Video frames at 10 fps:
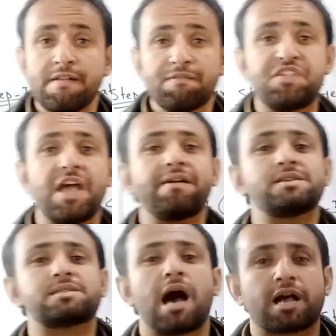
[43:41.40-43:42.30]
There
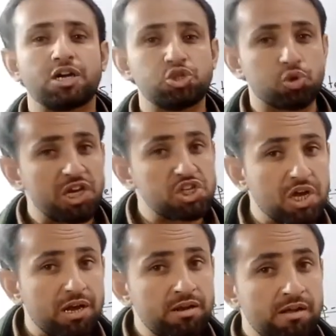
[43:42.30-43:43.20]
is a
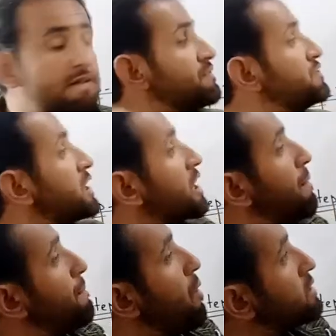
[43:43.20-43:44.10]
conjugation. The
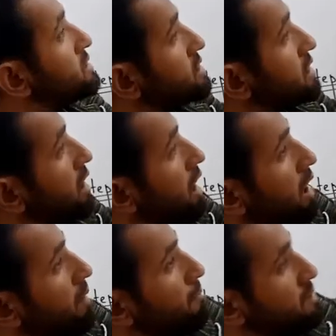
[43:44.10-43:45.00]
compounds,
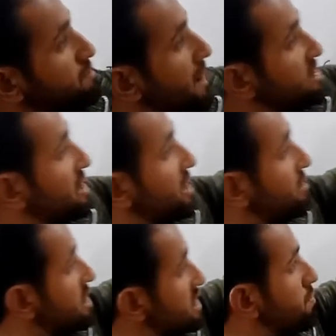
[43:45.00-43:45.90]
especially
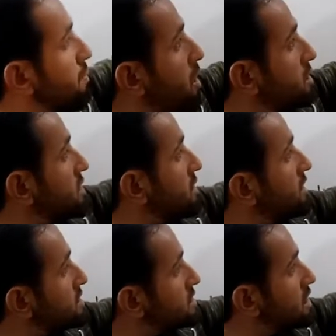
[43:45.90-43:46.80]
this part,
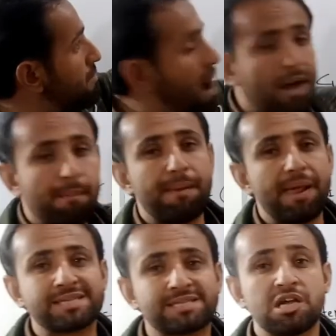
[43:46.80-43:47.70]
this sigma
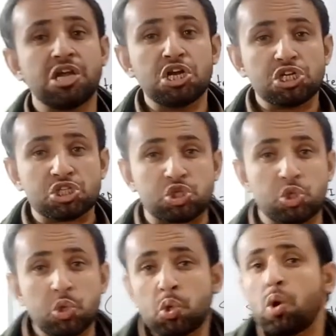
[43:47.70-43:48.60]
complex,
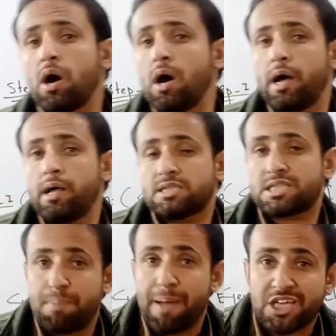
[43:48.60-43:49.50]
do
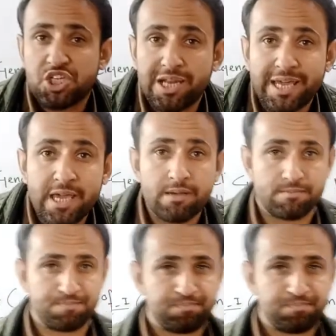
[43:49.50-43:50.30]
specially